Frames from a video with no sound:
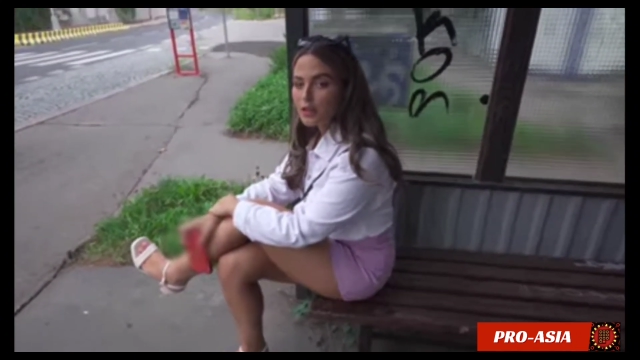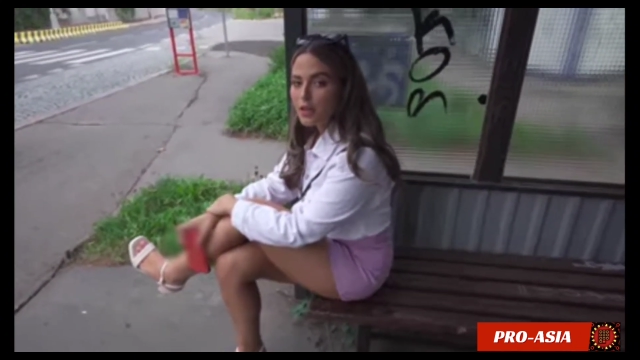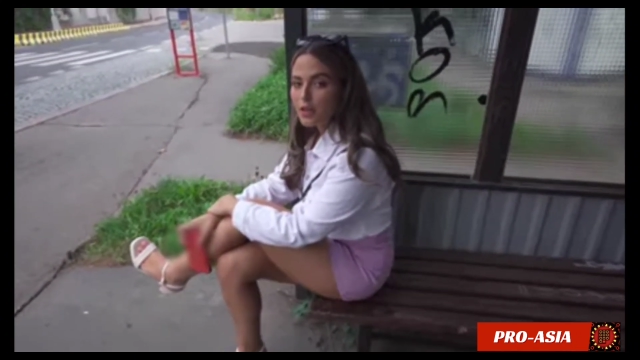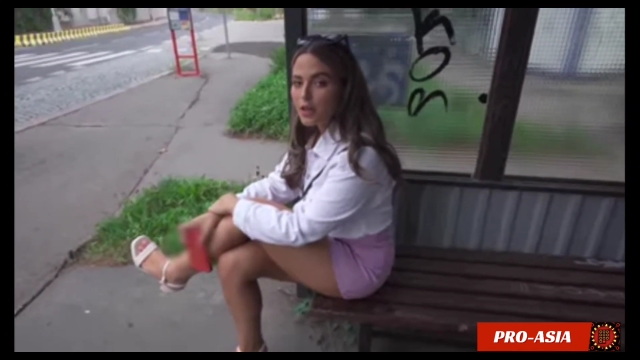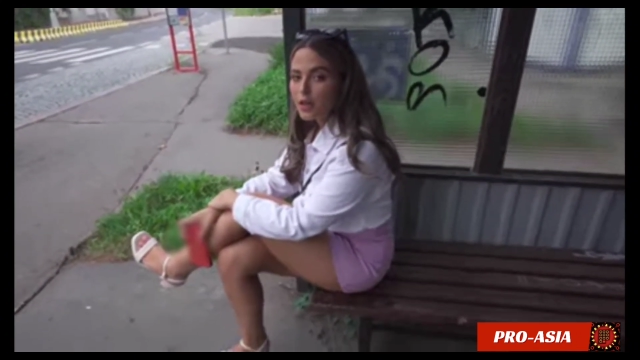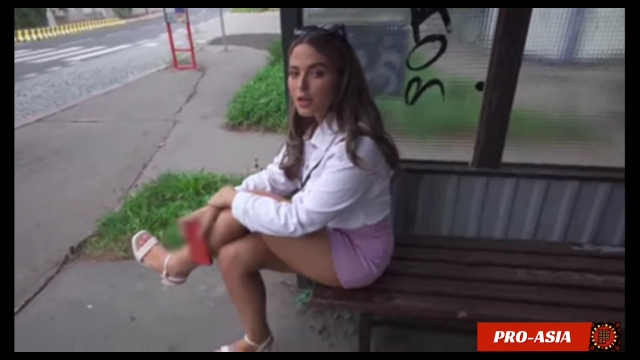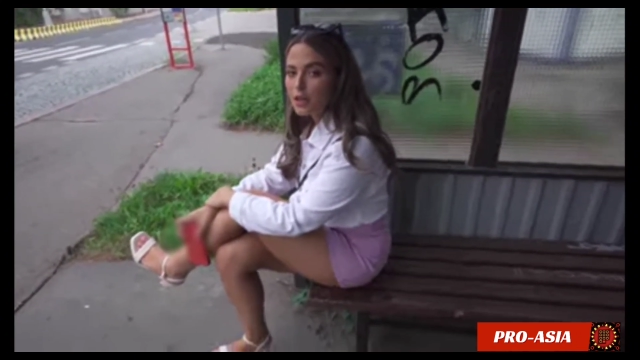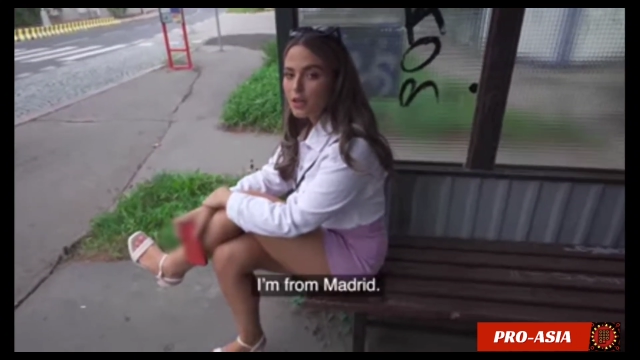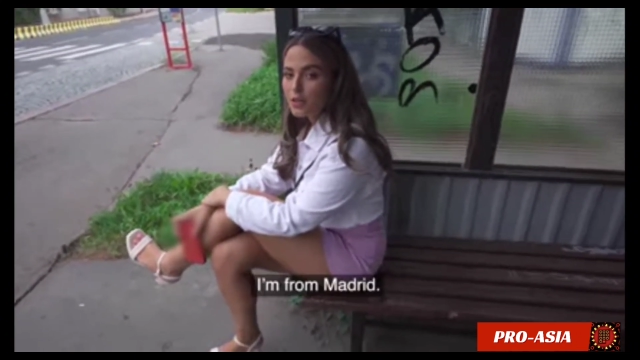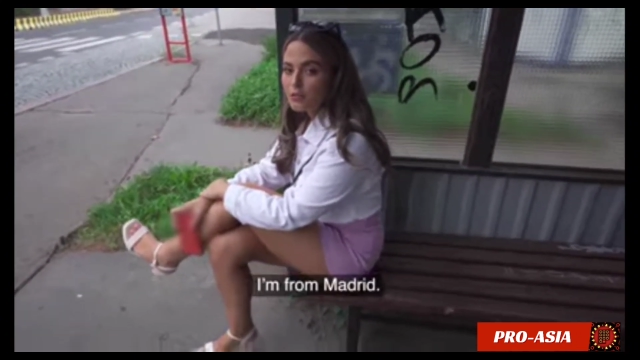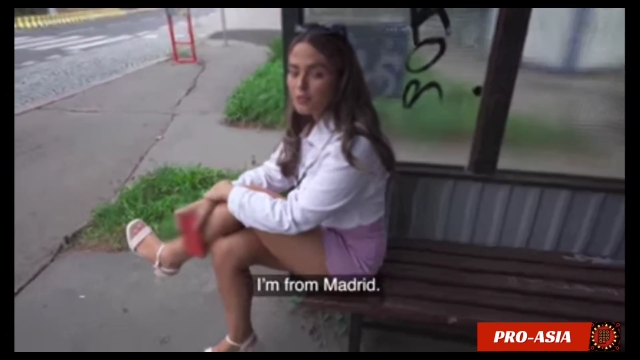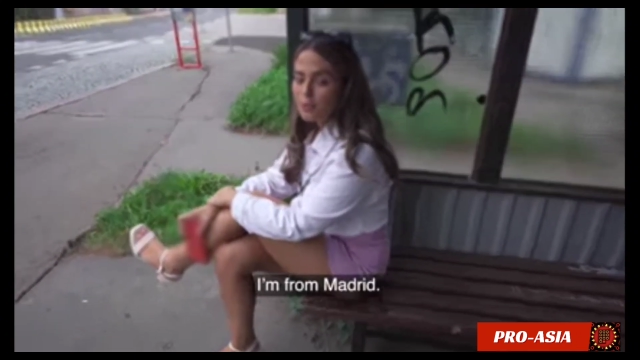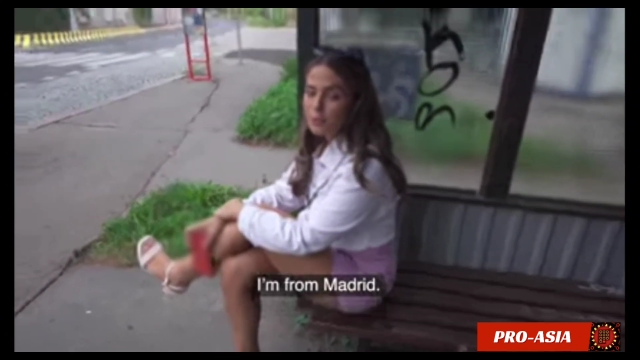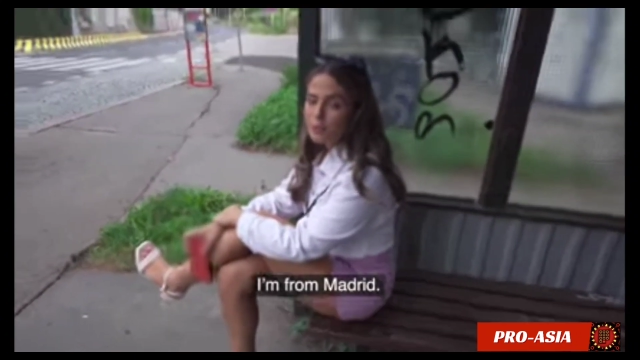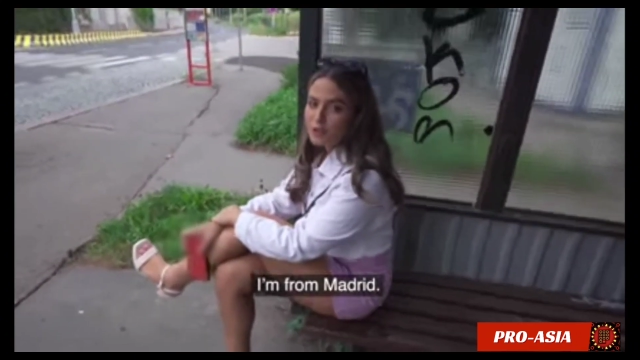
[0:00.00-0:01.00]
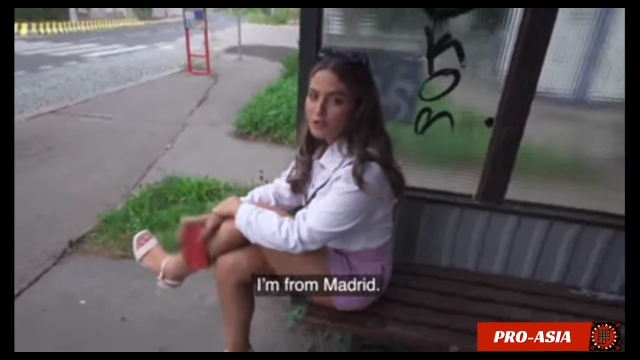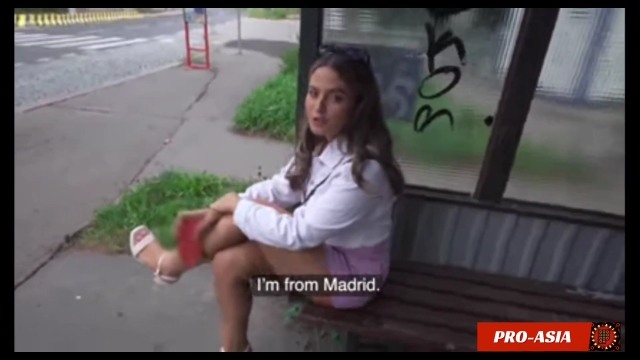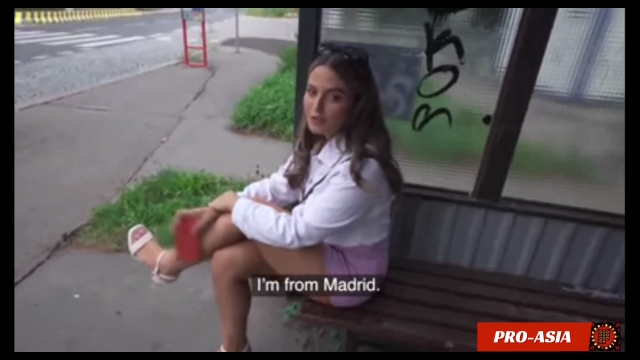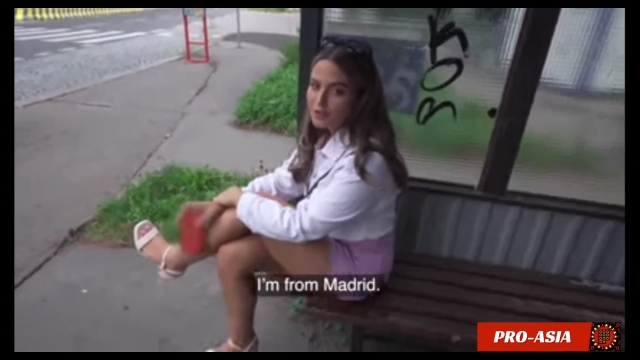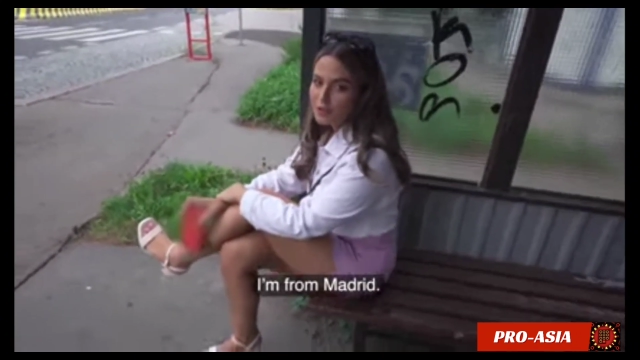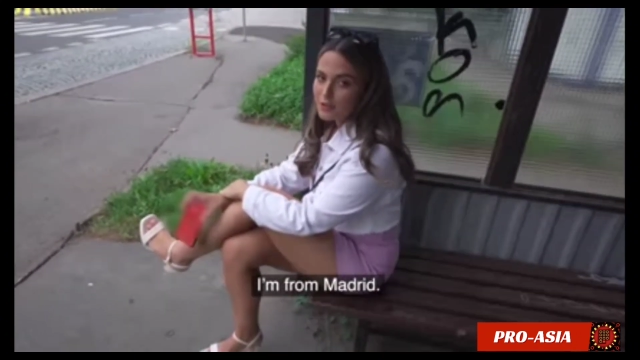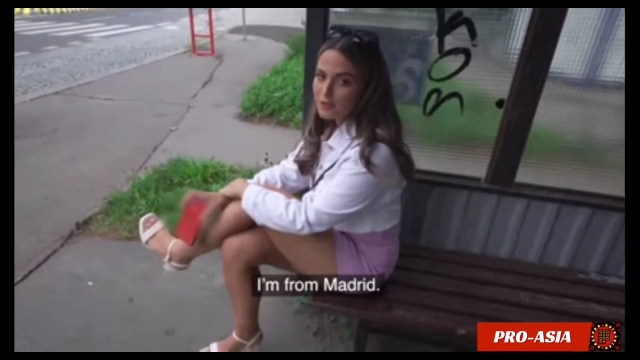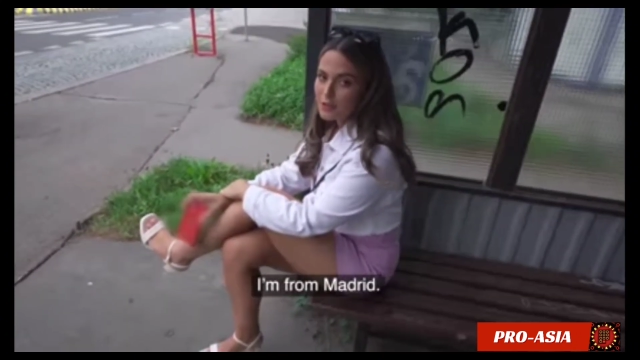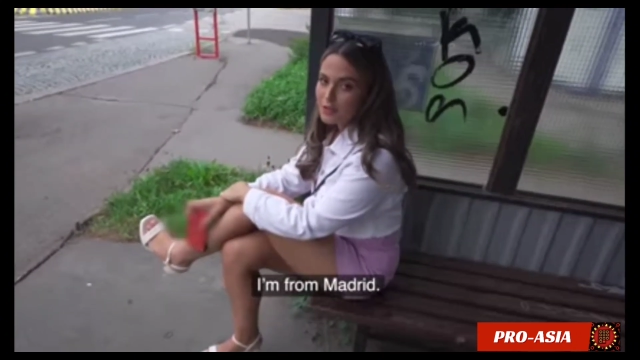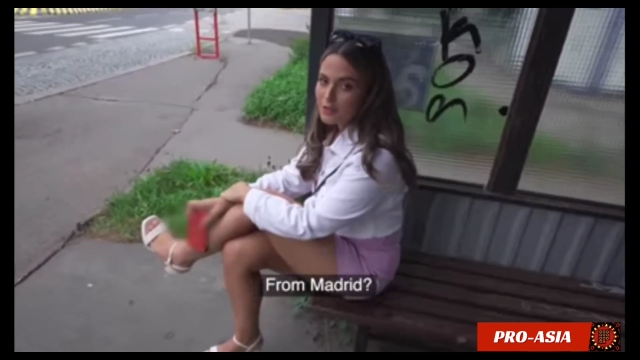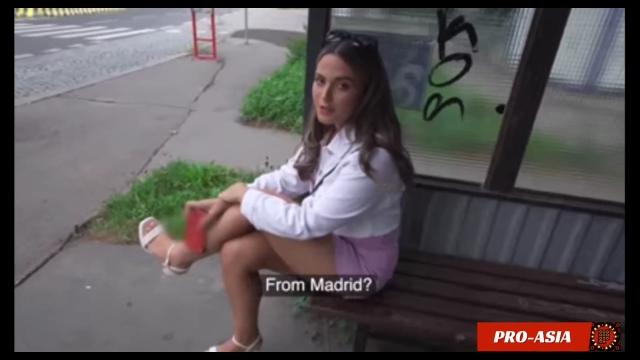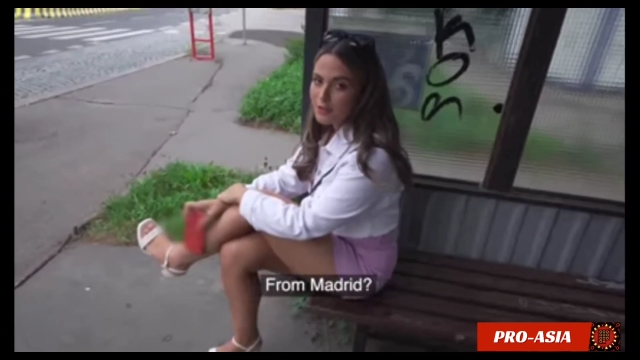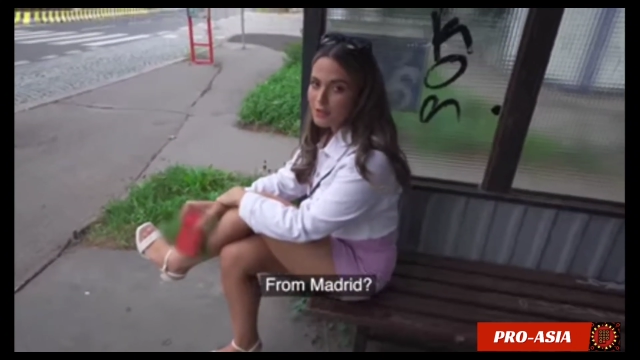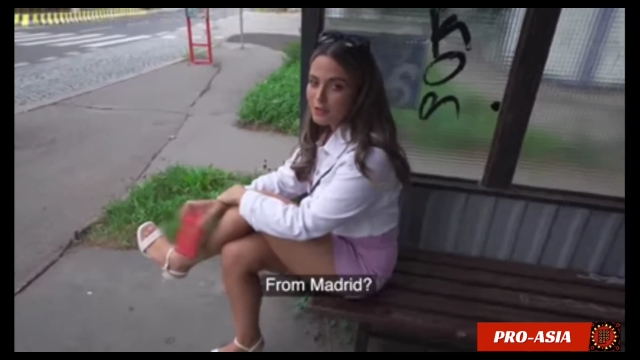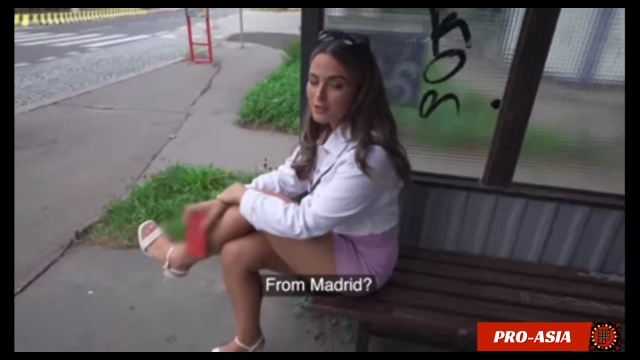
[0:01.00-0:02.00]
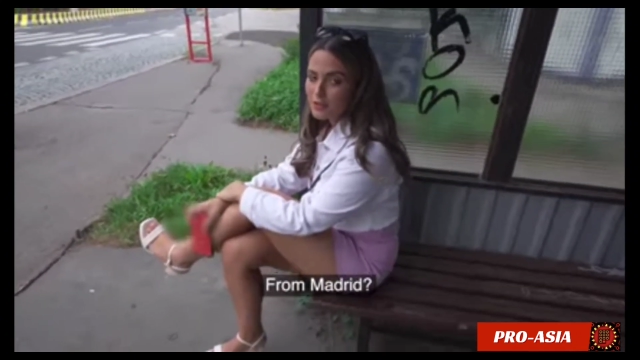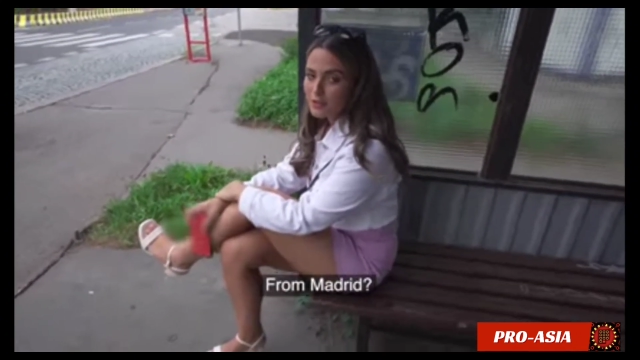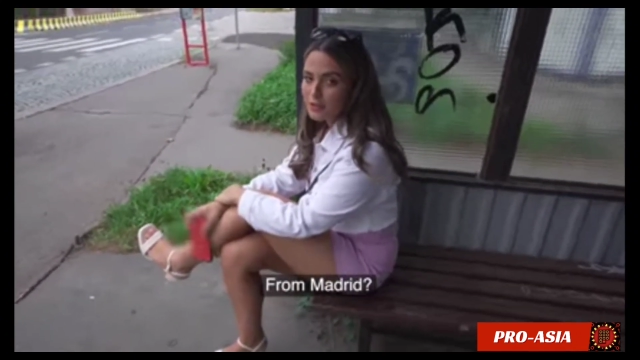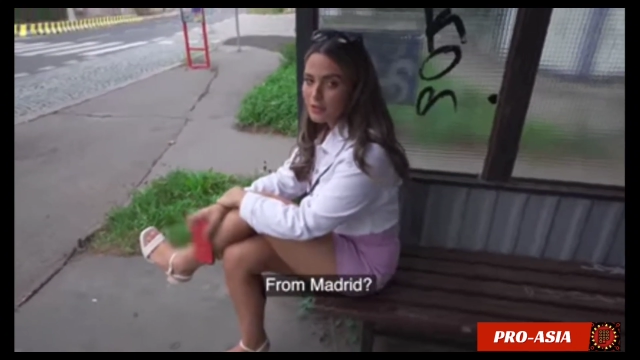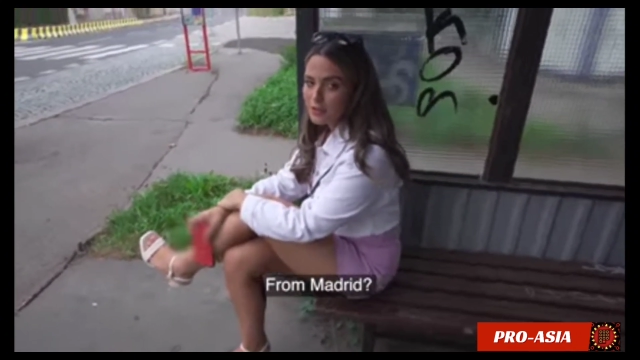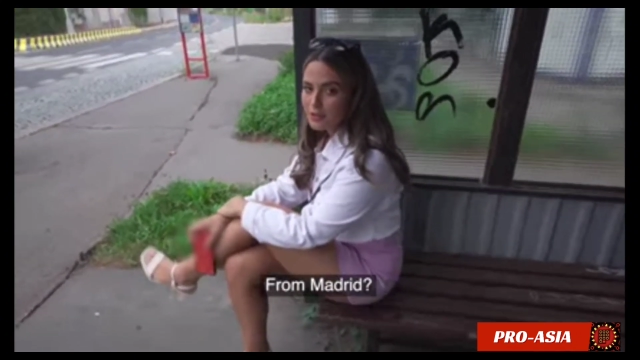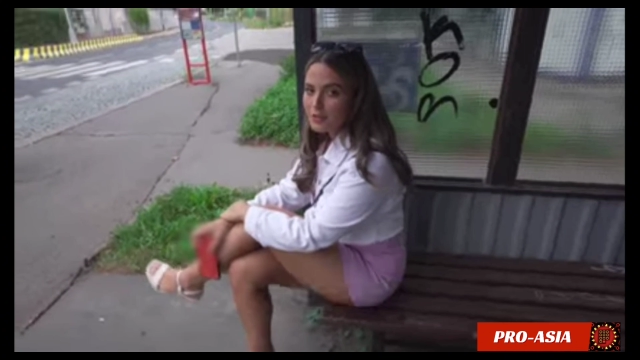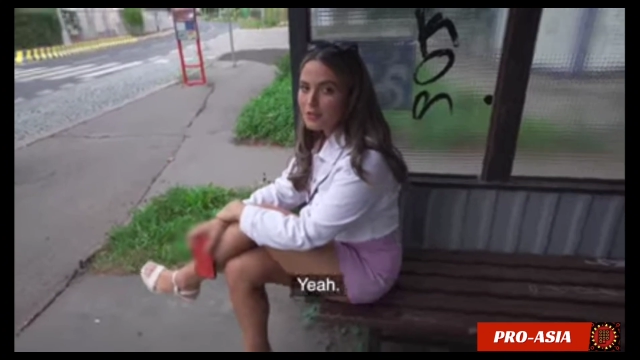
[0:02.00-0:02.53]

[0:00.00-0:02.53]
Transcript: Uh, I'm from Madrid. From Madrid?